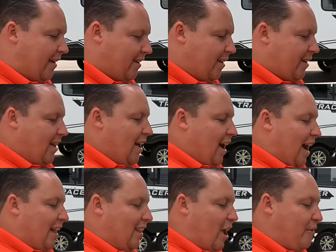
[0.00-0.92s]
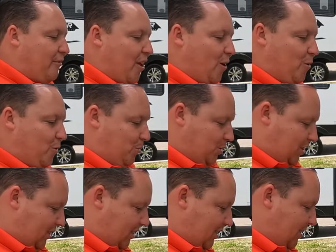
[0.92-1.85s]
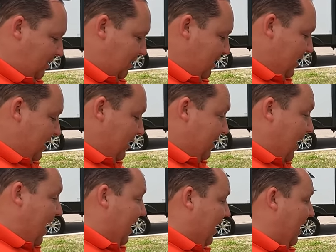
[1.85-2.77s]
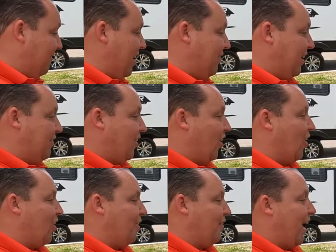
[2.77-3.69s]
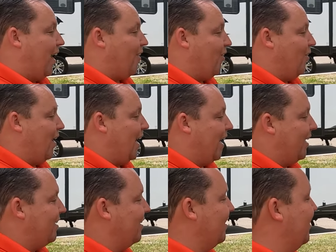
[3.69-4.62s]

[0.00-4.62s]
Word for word: There you go. I love those. Dang, I've never even heard of Arrowhead.